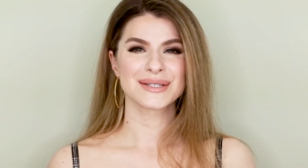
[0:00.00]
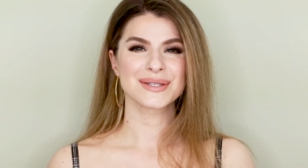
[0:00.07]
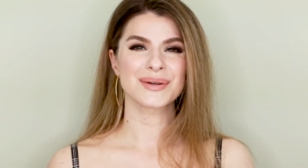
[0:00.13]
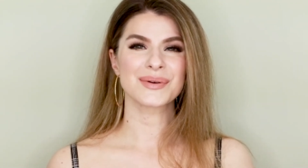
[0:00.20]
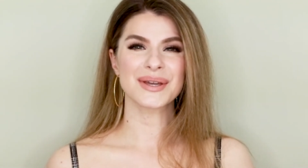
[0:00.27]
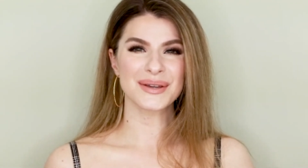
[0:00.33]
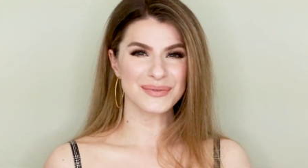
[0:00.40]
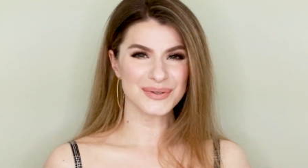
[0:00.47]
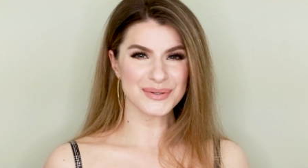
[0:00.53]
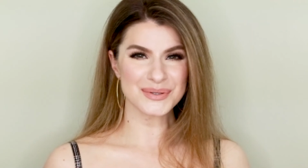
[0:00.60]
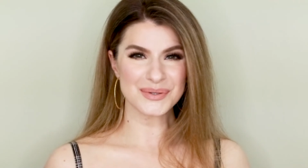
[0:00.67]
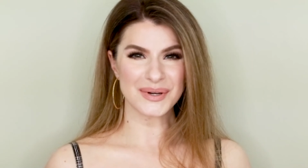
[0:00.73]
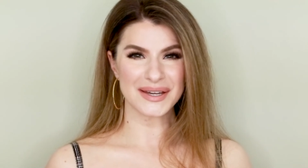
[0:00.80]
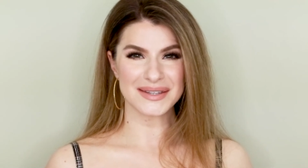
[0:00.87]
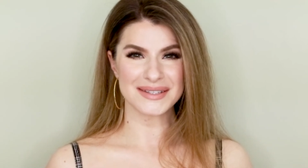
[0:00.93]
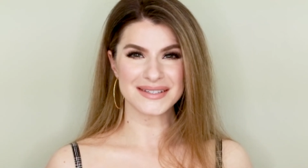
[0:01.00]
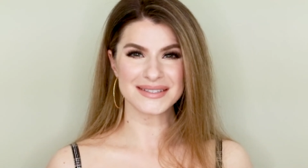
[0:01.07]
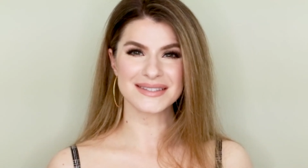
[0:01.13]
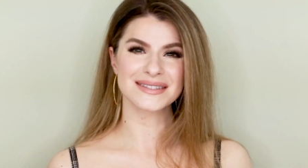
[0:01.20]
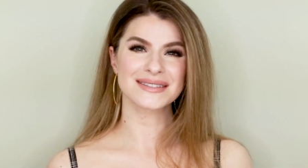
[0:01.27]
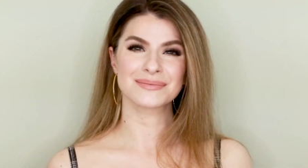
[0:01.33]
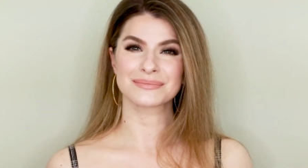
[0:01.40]
So if you try
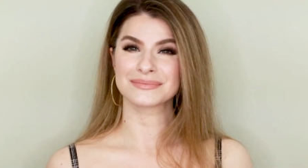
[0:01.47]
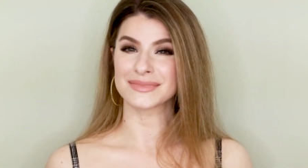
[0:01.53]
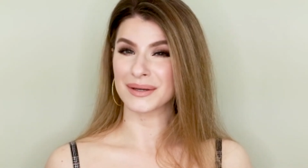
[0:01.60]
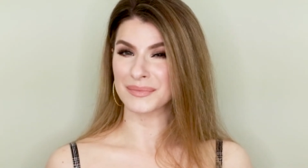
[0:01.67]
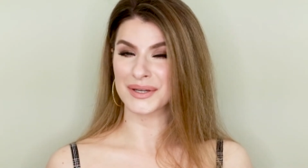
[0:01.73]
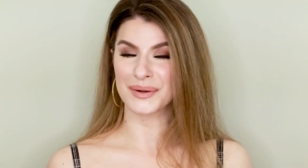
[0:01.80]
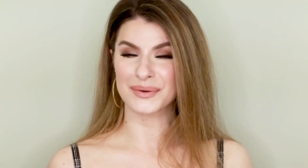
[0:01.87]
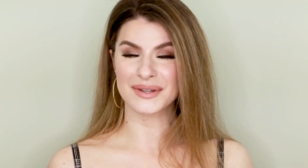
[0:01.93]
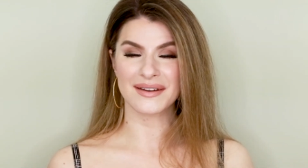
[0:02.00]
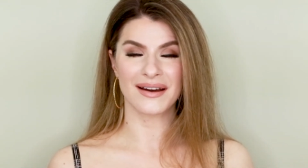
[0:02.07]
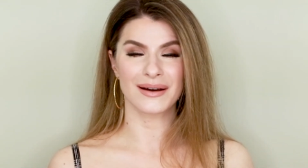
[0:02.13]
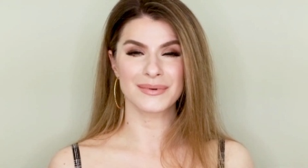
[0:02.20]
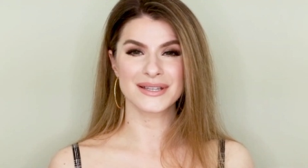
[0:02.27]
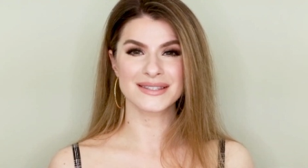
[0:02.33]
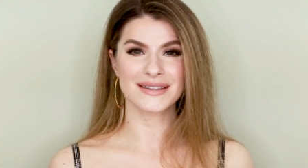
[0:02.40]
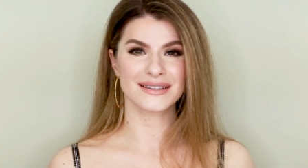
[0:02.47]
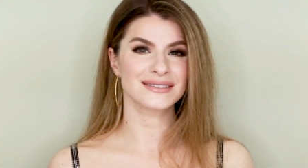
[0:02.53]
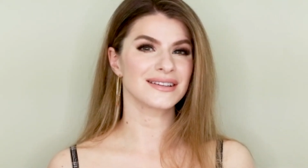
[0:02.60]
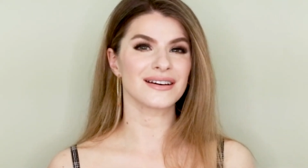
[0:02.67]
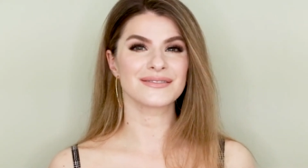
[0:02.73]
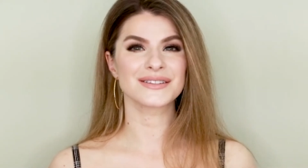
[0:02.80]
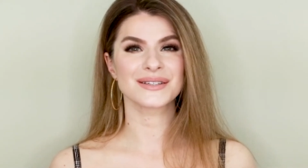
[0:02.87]
this, let me know in the comments.
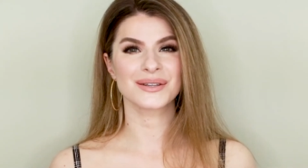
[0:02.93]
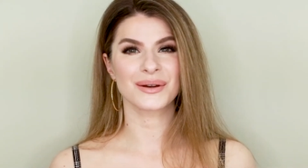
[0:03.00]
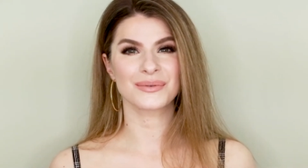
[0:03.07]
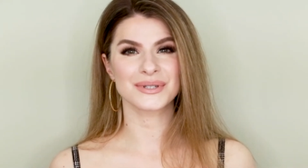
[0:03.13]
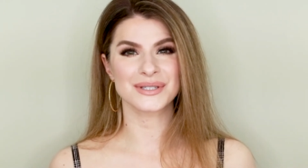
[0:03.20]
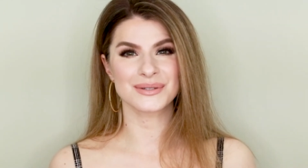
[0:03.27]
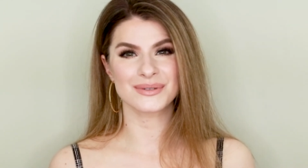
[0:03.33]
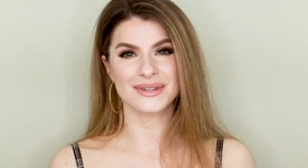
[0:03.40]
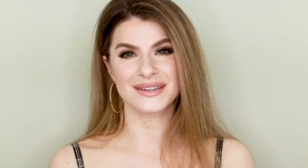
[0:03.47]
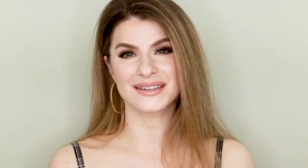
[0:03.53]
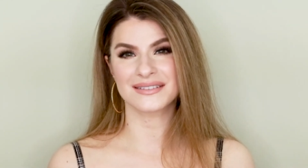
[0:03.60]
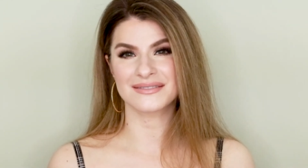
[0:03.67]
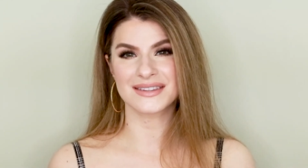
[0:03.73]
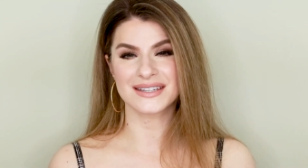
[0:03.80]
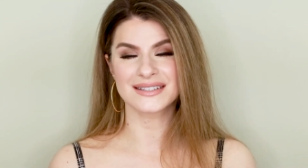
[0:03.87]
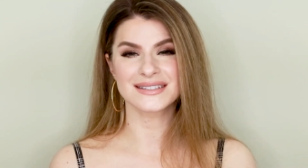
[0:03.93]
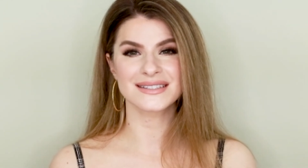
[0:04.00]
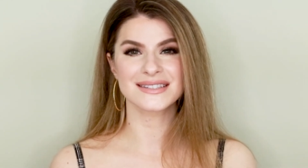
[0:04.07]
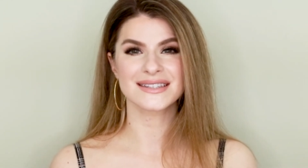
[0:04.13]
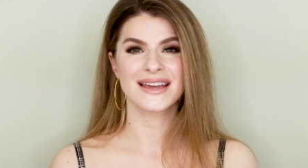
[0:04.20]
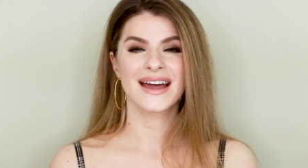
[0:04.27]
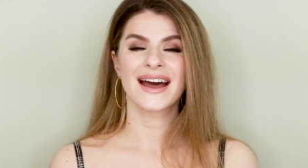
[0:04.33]
I'd love to know what you think of
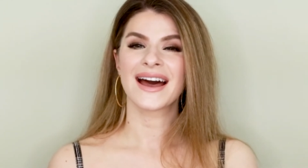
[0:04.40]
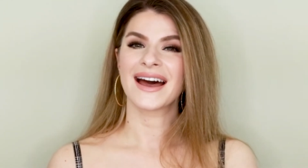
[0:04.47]
these.